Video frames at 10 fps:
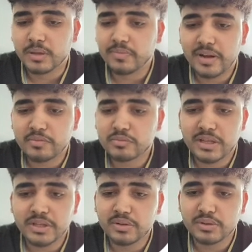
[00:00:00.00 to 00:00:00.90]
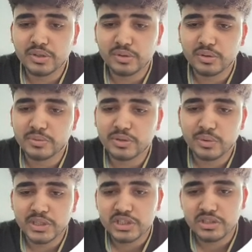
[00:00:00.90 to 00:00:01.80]
platforms like YouTube,
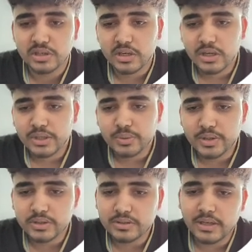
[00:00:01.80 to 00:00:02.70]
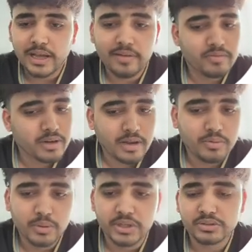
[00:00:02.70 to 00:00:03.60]
Twitch, Twitter's
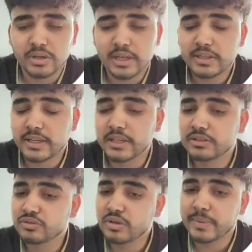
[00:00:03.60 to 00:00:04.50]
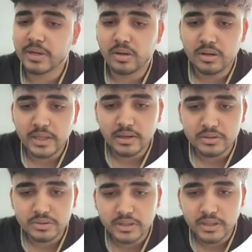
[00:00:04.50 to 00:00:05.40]
everywhere, so like they can stream and all. And
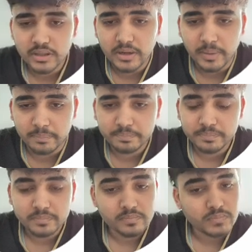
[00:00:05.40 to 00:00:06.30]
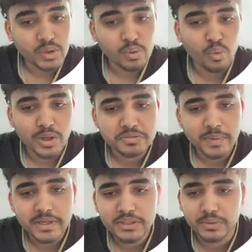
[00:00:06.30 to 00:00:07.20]
also their watch
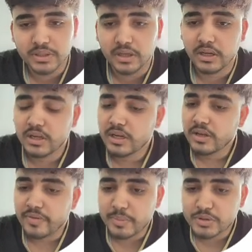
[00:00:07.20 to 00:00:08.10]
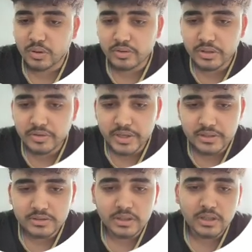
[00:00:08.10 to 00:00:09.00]
parties with famous content
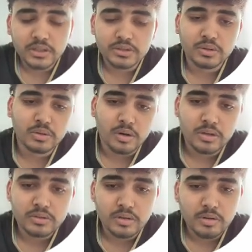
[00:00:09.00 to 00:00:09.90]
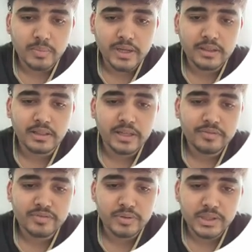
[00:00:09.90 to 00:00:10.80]
creators. So on my
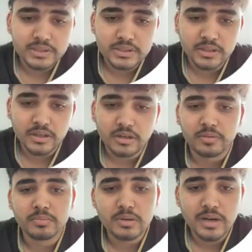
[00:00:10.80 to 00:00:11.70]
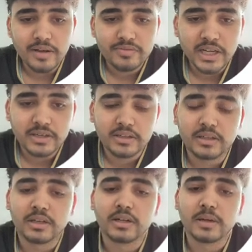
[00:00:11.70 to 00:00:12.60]
left you can see a graph that
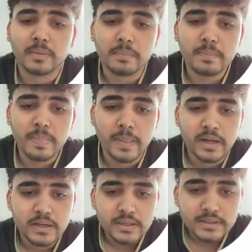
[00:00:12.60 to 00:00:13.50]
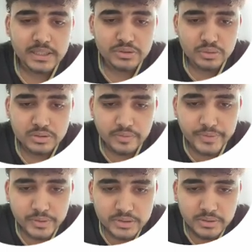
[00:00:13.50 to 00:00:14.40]
that shows the
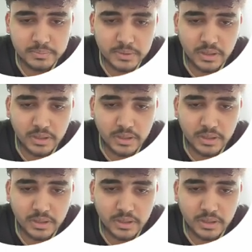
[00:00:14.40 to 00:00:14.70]
viewership